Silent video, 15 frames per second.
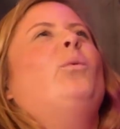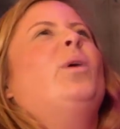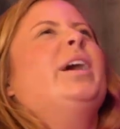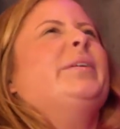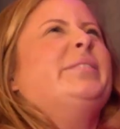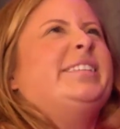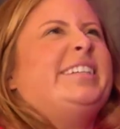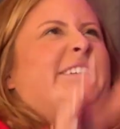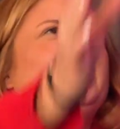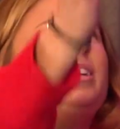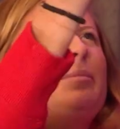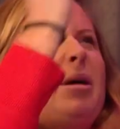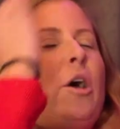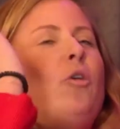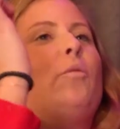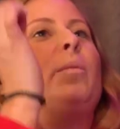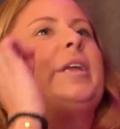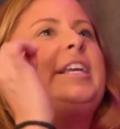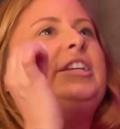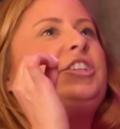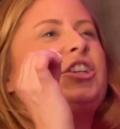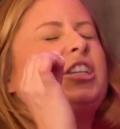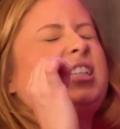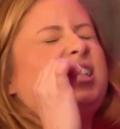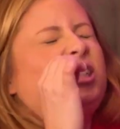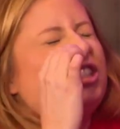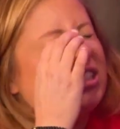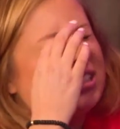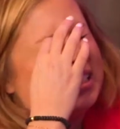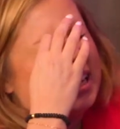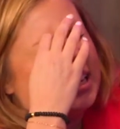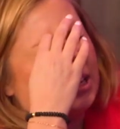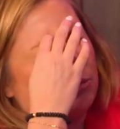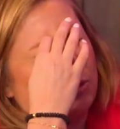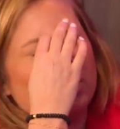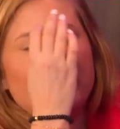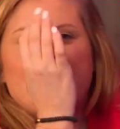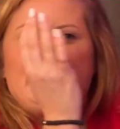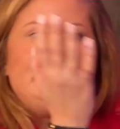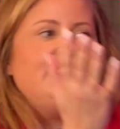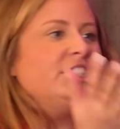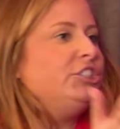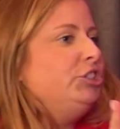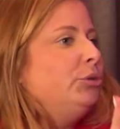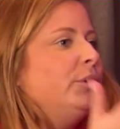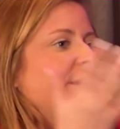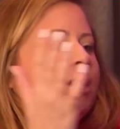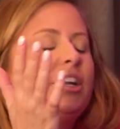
will I not? Oh, but he's just like, we're gonna ease into